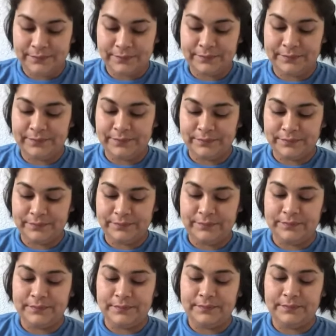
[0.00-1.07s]

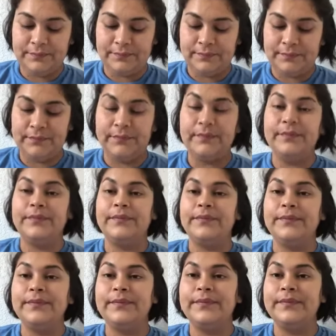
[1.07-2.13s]

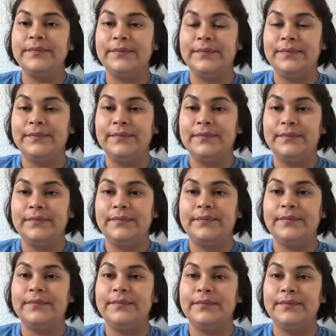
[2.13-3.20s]

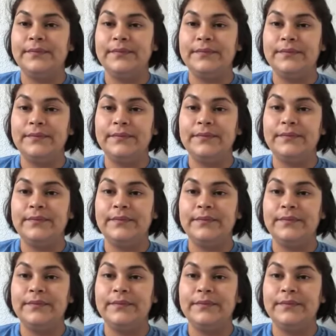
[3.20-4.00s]
(no one is talking)